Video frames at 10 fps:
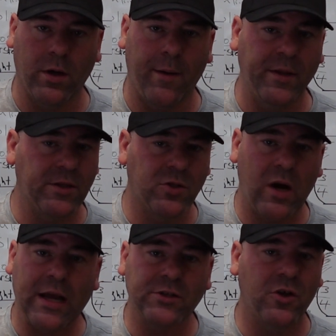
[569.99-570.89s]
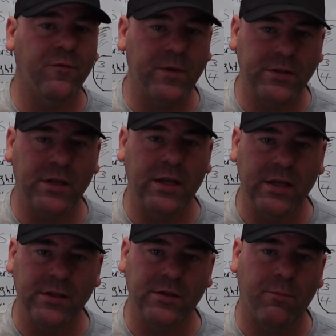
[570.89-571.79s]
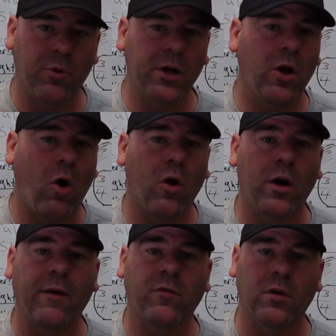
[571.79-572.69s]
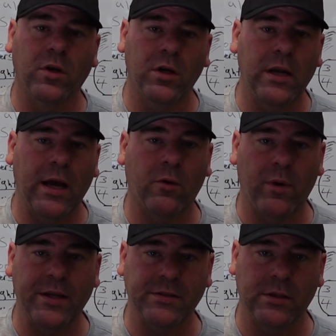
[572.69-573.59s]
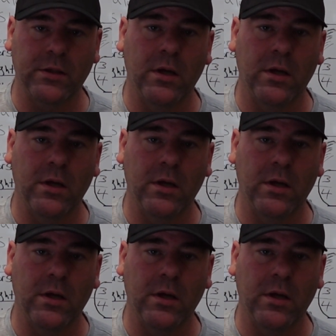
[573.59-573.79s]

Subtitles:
I mean, the track surface is pretty hard after a good night of racing.